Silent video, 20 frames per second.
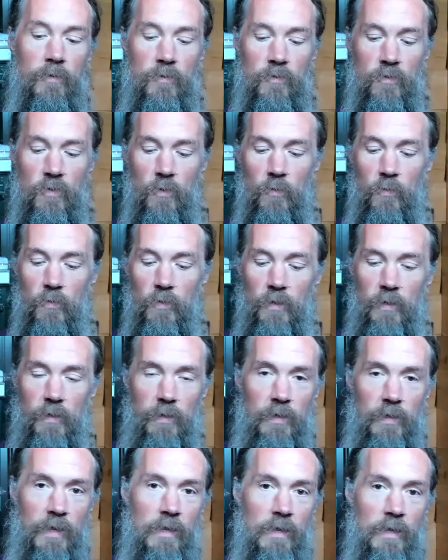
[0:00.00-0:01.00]
So
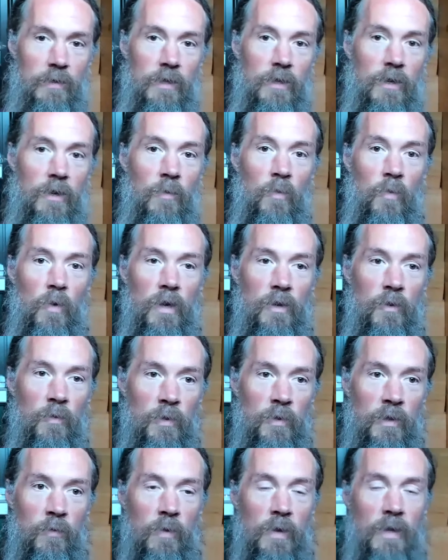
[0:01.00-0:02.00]
get clear on what you
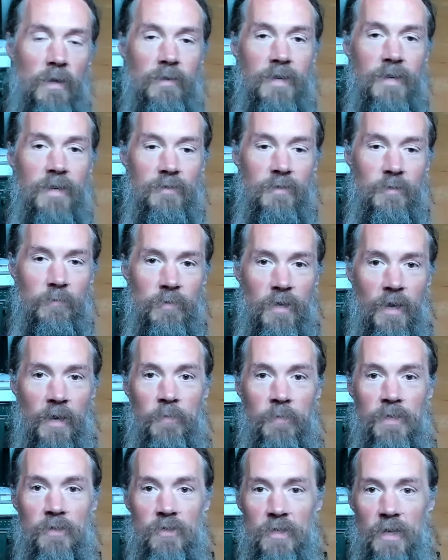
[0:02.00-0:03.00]
really want. Take some
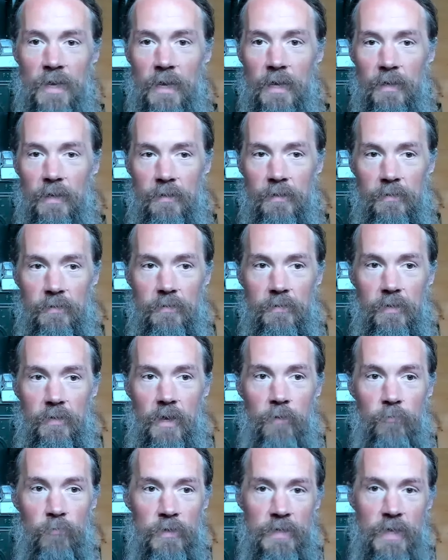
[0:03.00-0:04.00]
time each day,
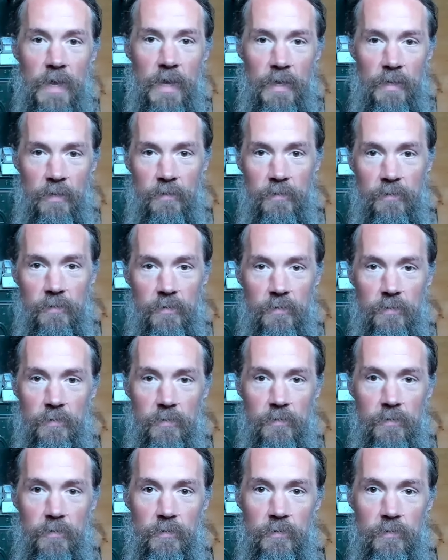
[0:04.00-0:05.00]
every day,
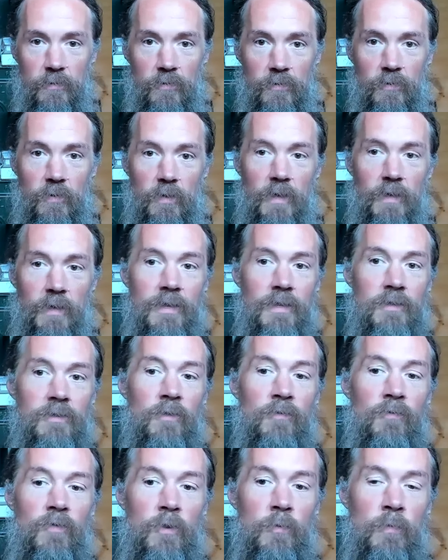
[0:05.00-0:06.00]
at
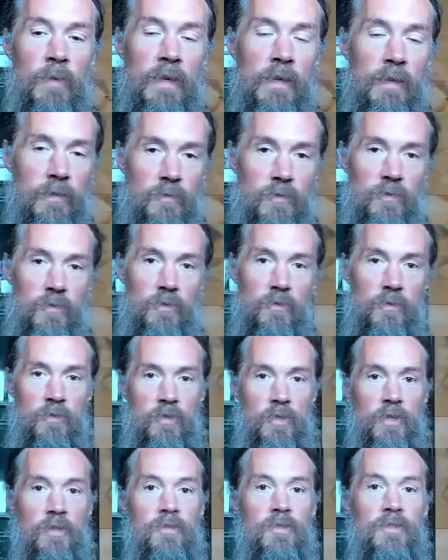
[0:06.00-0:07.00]
least a few minutes,
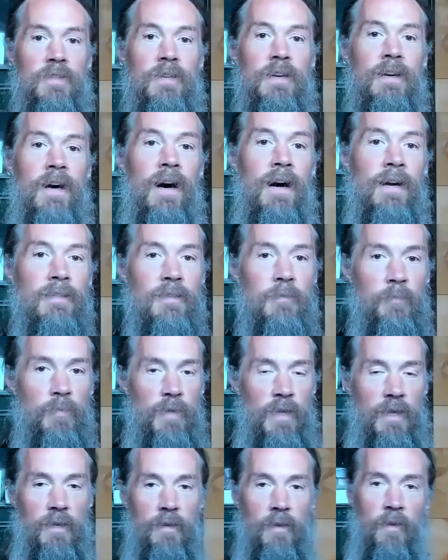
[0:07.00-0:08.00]
just to
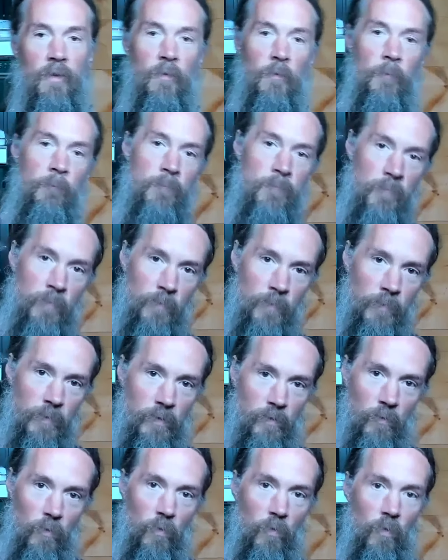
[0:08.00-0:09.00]
contemplate
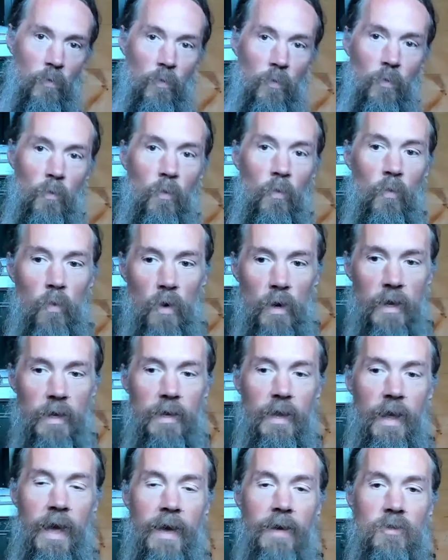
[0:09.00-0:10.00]

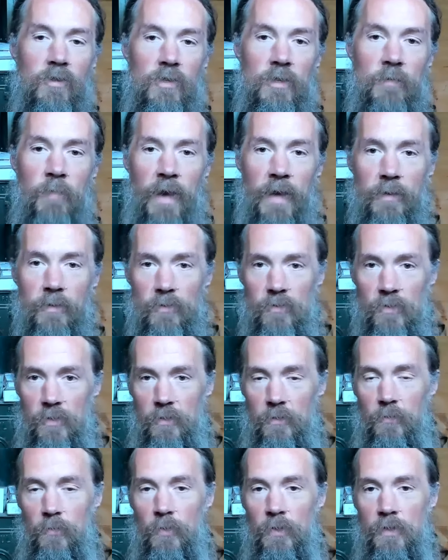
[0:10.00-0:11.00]
what actually matters
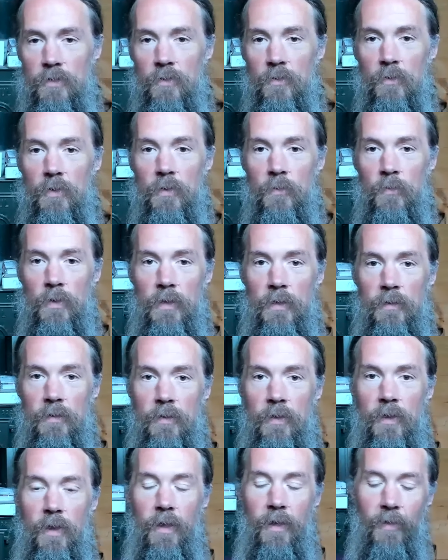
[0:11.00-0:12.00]
to you. What do you really want?
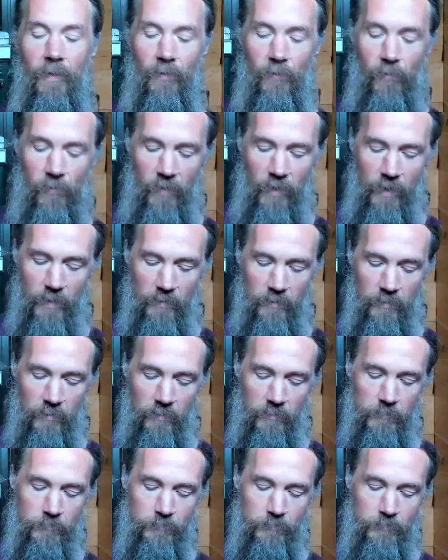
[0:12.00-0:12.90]
Then,